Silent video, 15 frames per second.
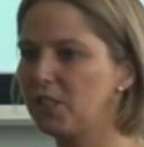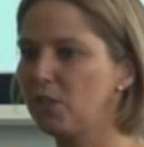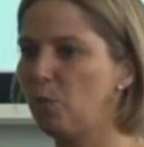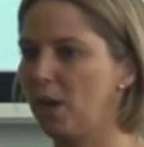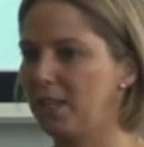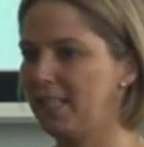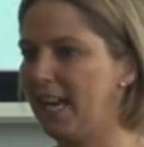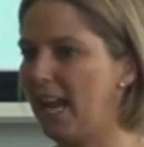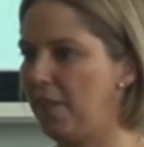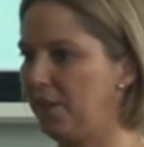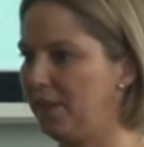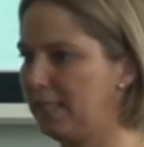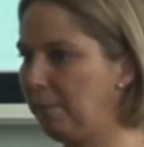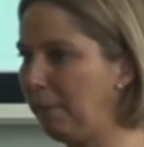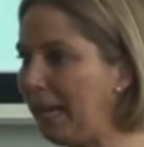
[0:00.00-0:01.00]
to work
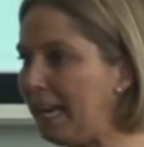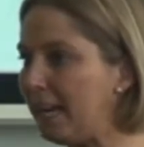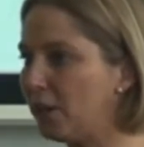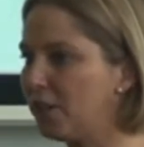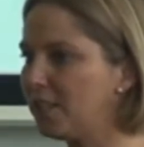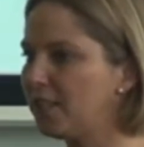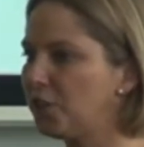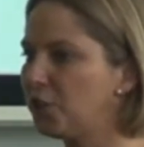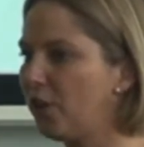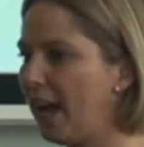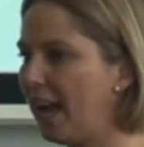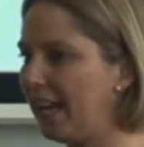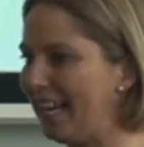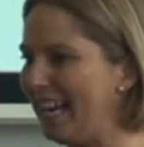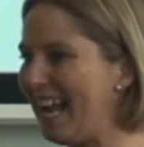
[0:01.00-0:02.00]
together as peers to
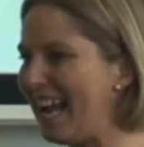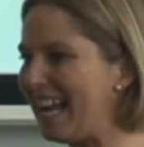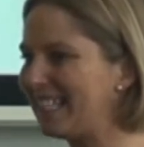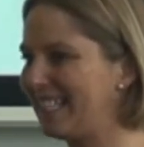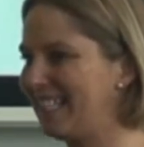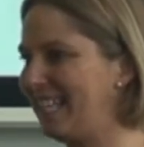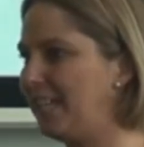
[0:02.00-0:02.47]
try and enhance